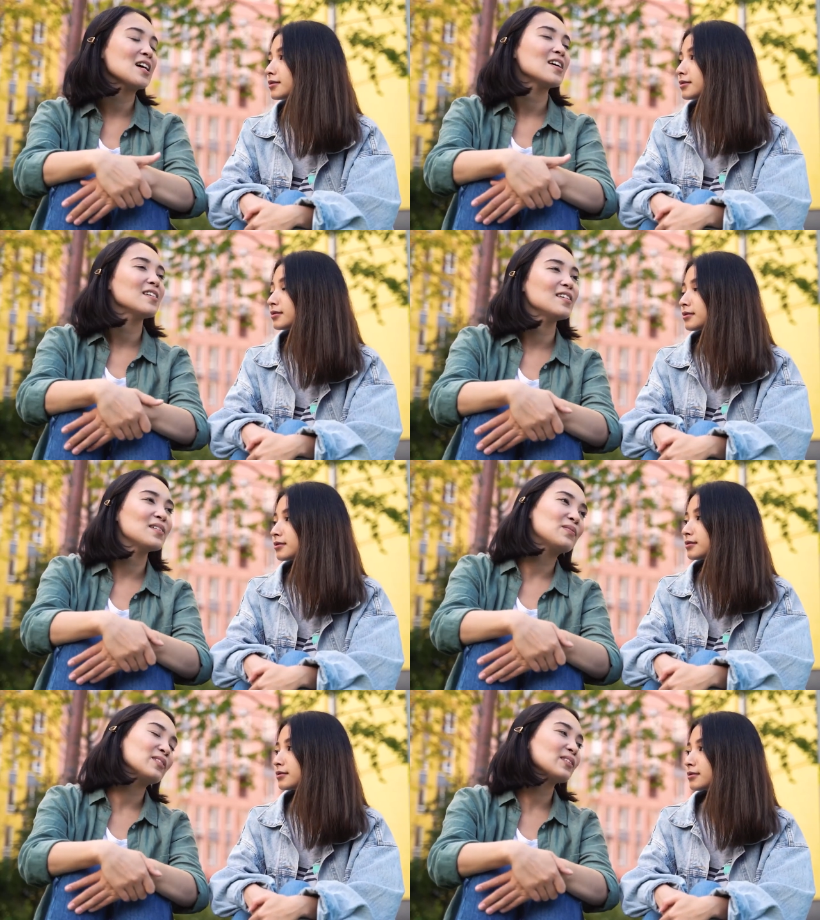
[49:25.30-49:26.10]
Speaker 1: of
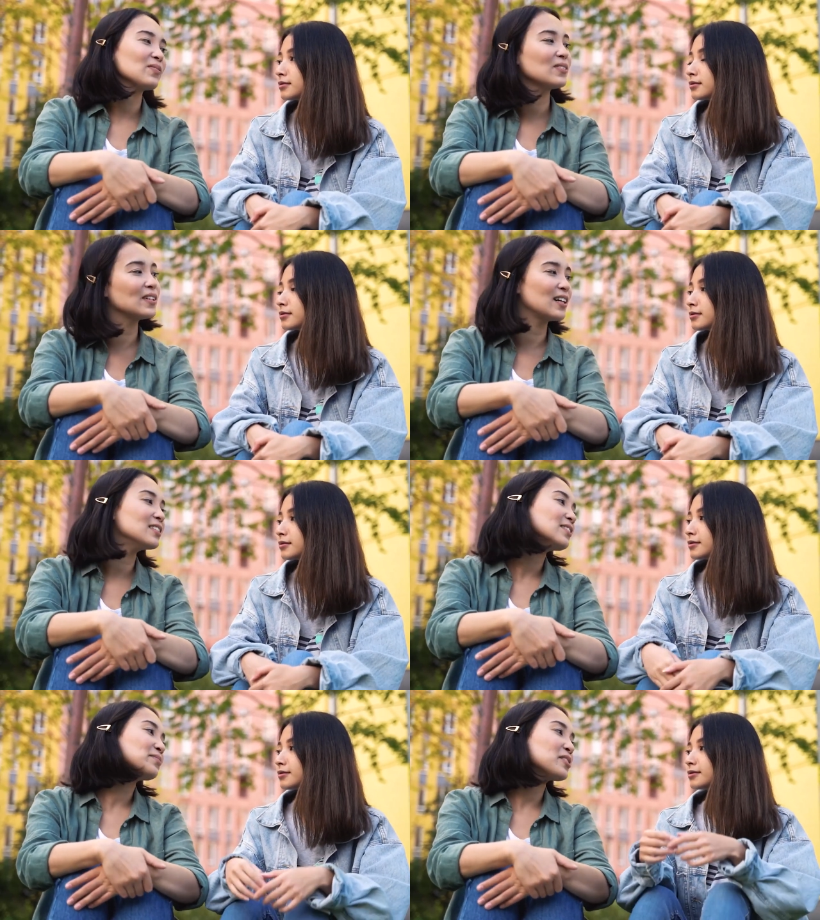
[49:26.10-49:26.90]
Filipino
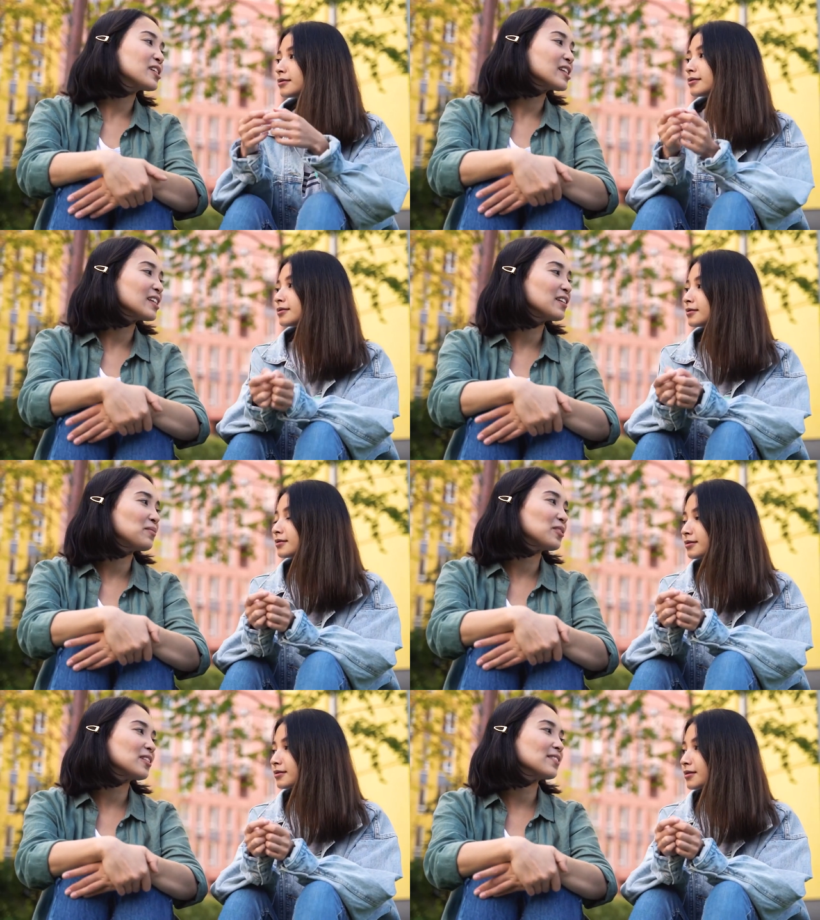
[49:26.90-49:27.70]
Filipino
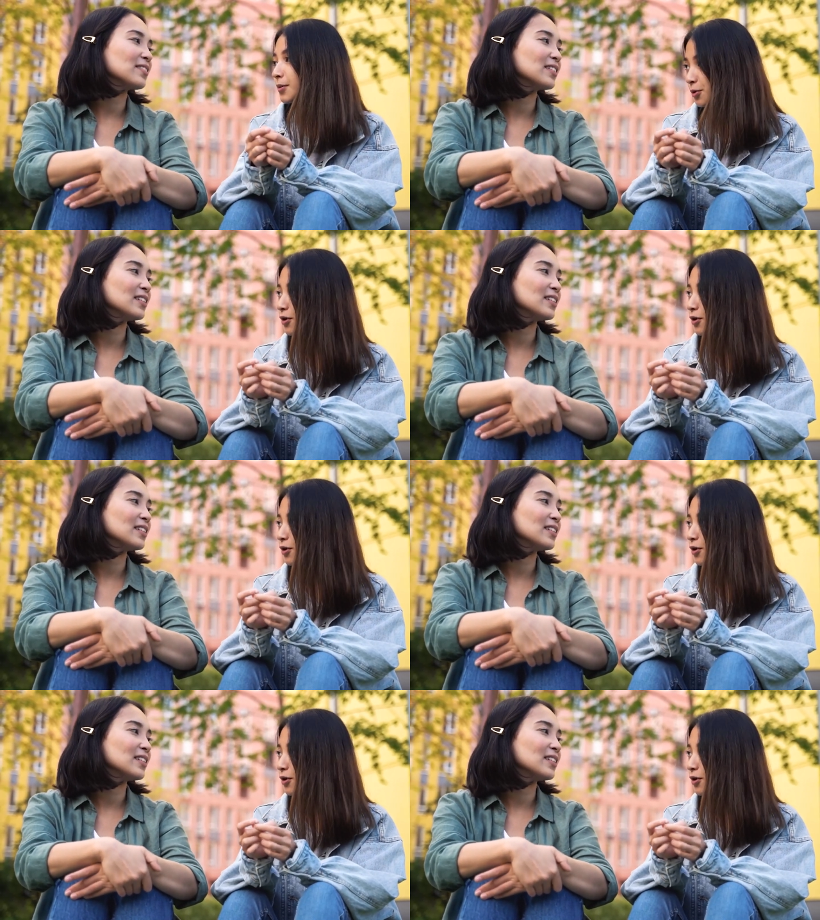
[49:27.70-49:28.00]
ladies that are